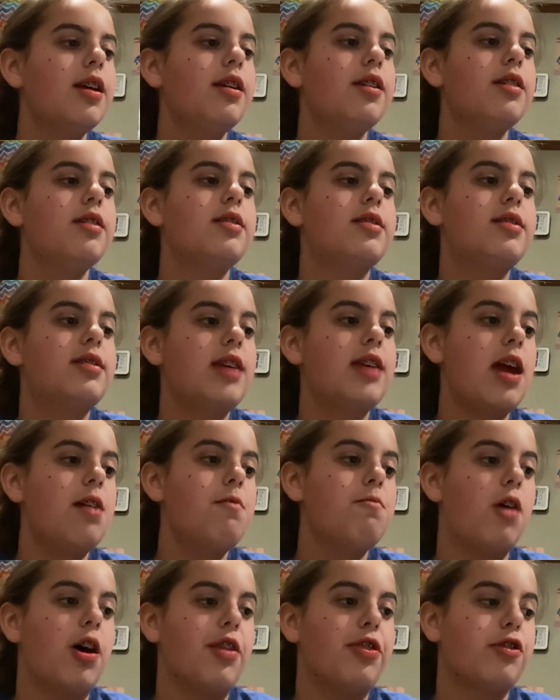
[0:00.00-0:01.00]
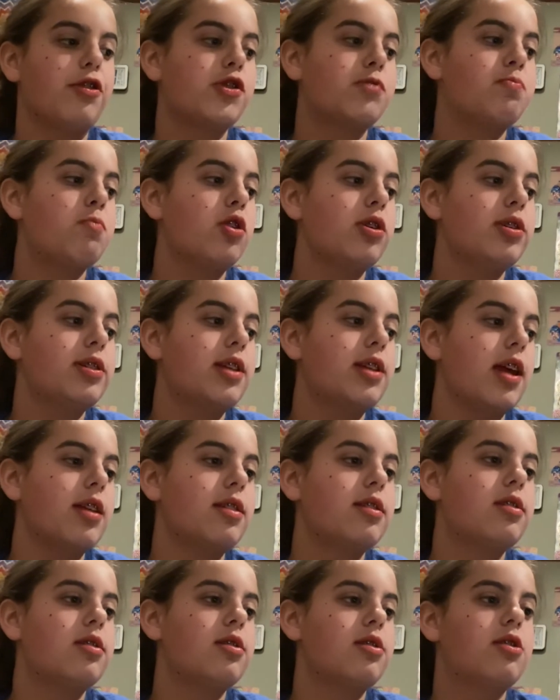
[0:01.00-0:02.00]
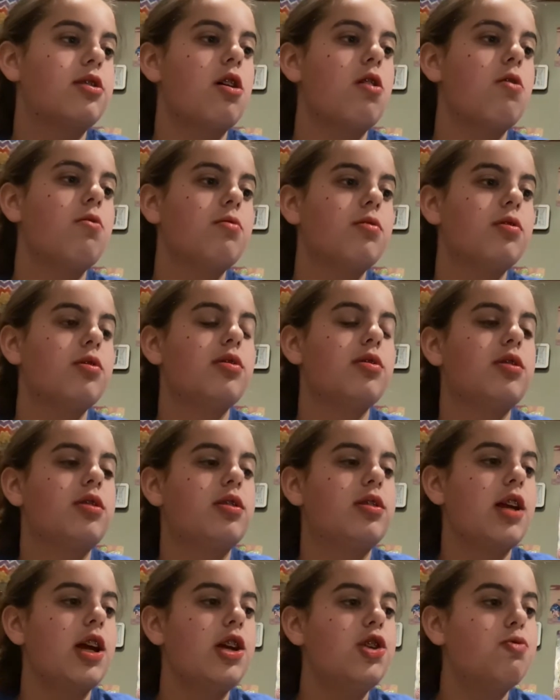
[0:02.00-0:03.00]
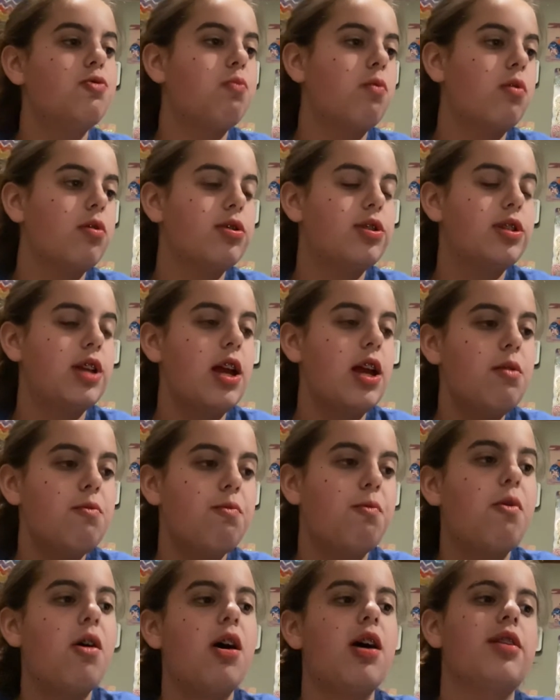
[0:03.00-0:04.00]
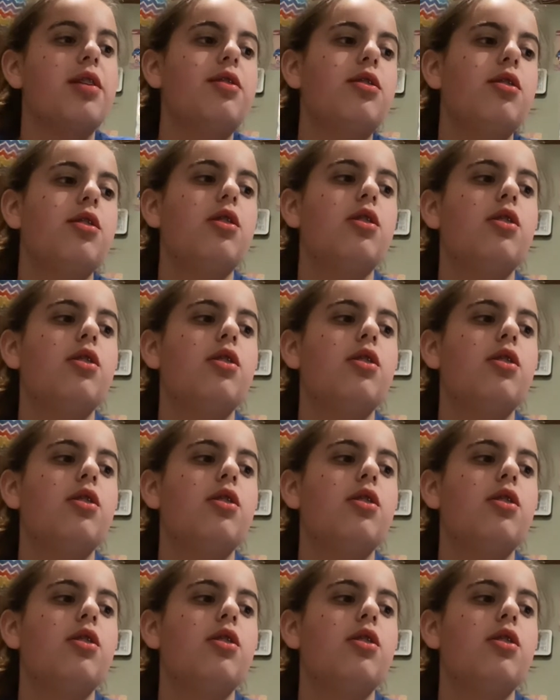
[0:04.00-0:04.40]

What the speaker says: State 1, there's more states. So state 1